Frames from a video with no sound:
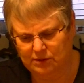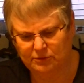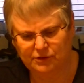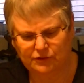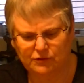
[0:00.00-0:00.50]
I'm
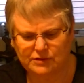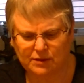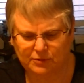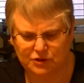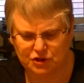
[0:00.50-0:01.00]
going to do is
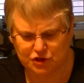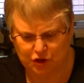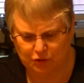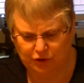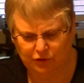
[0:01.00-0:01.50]
I'm going to
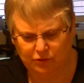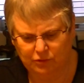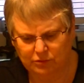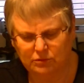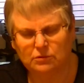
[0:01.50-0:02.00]
show
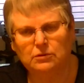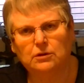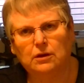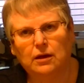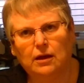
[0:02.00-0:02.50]
you
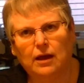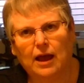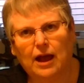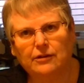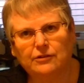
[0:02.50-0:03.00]

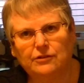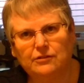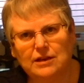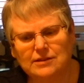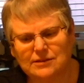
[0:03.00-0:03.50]
how to do
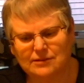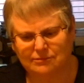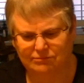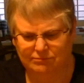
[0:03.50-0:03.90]
this.